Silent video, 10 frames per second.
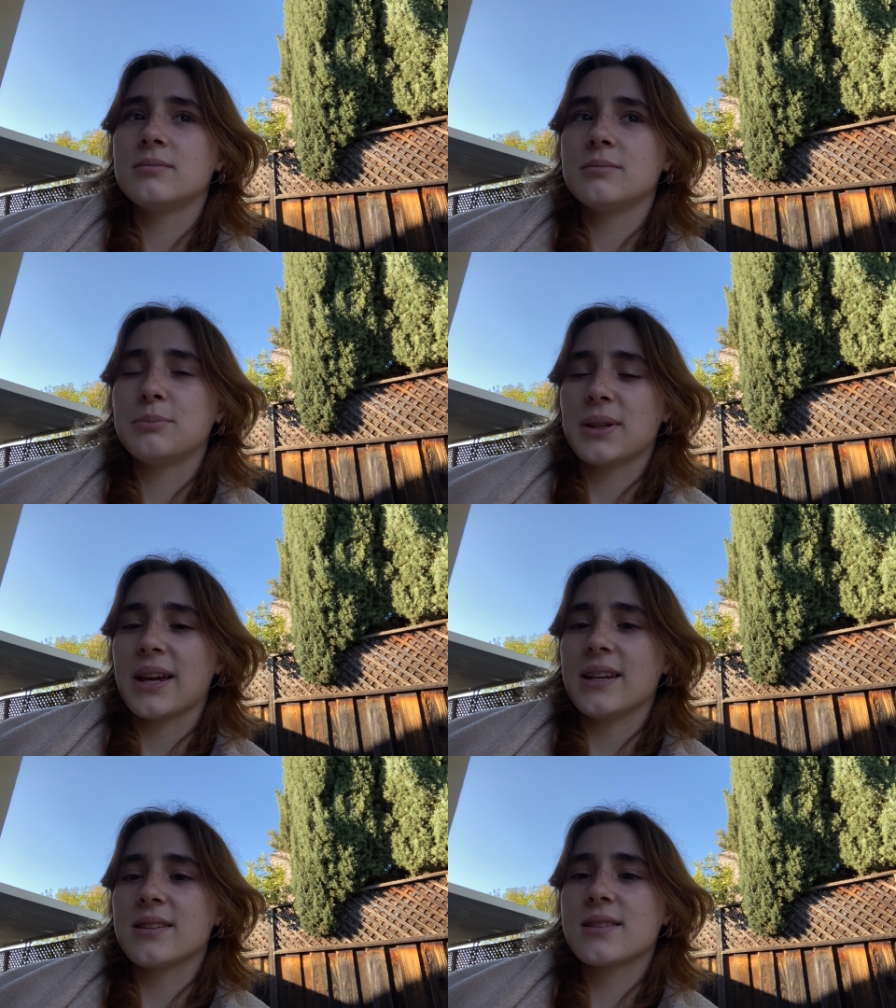
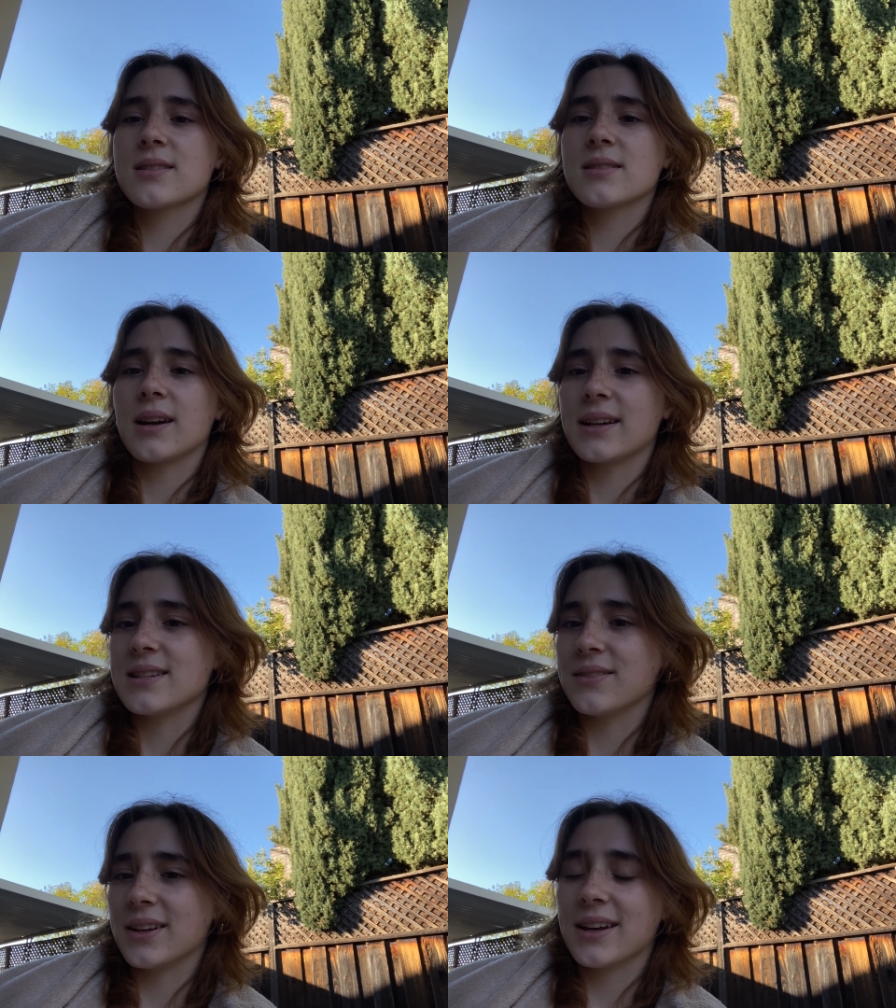place,
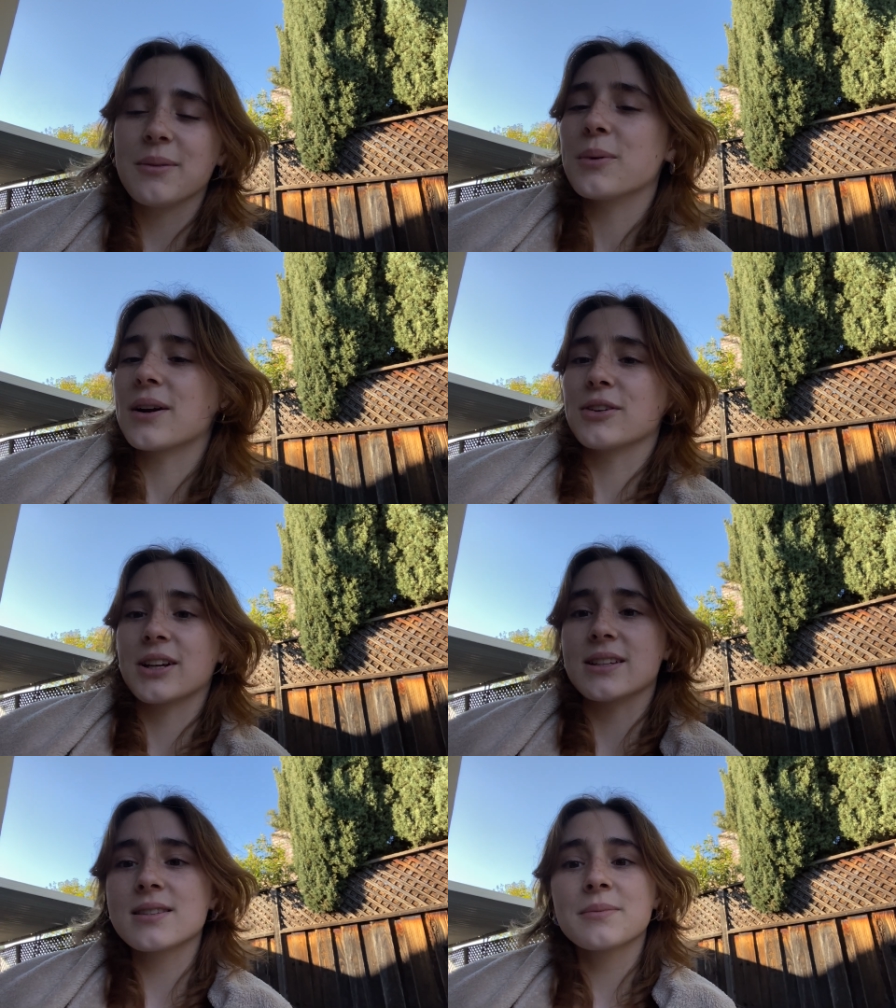activity, whatever it
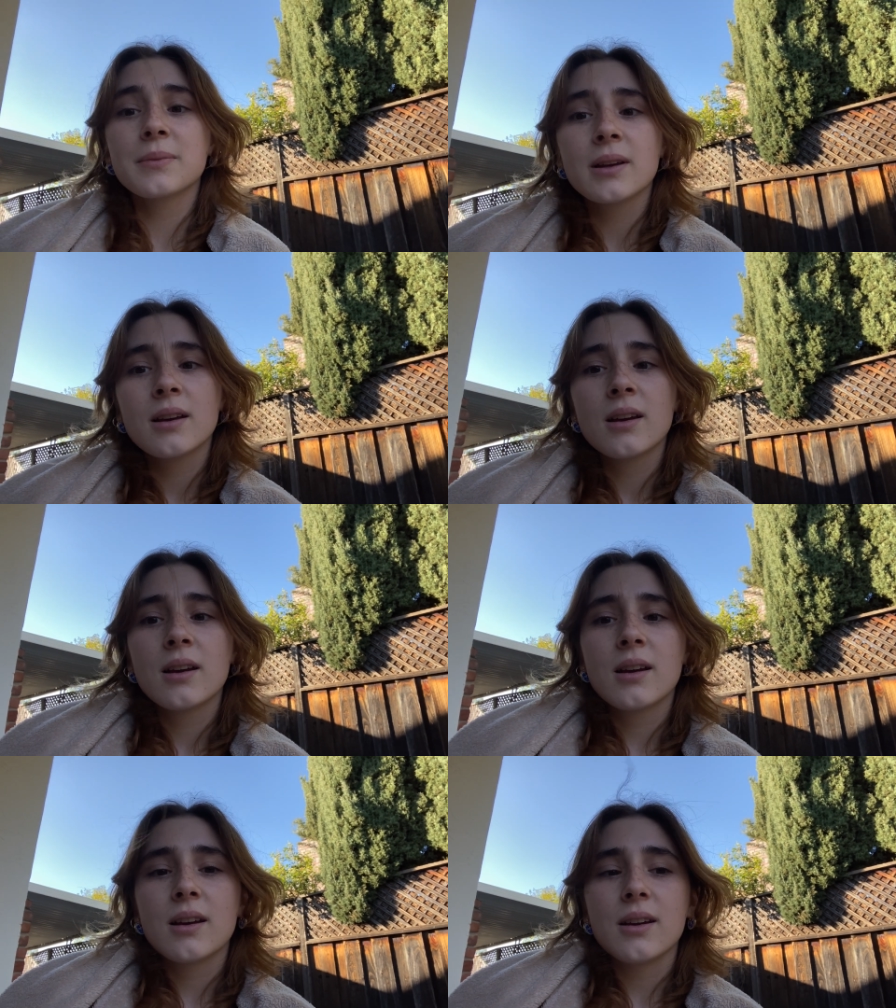is,
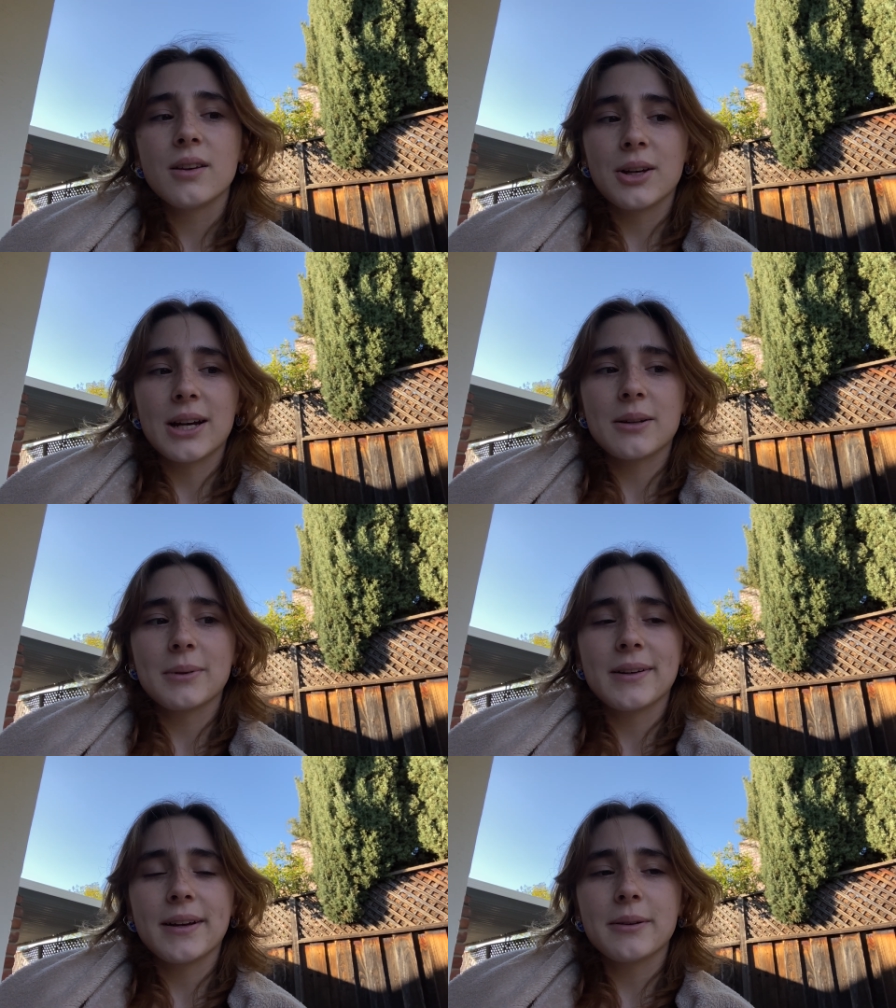you gotta be
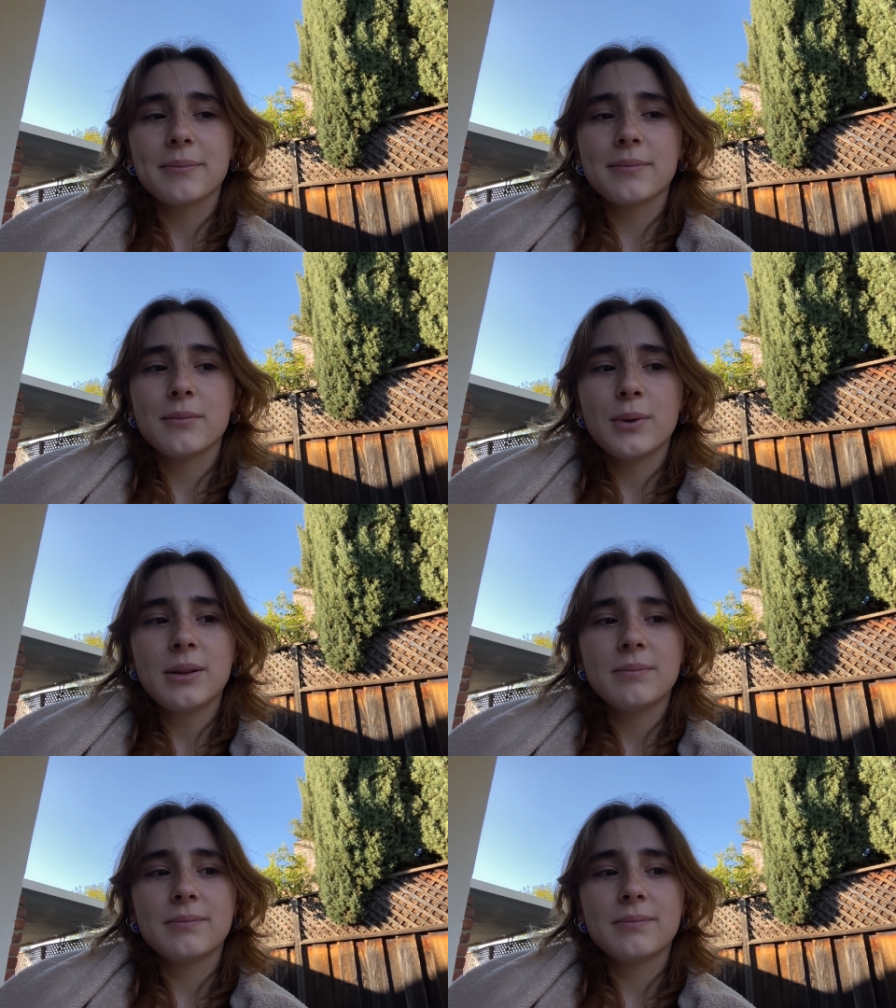like, well,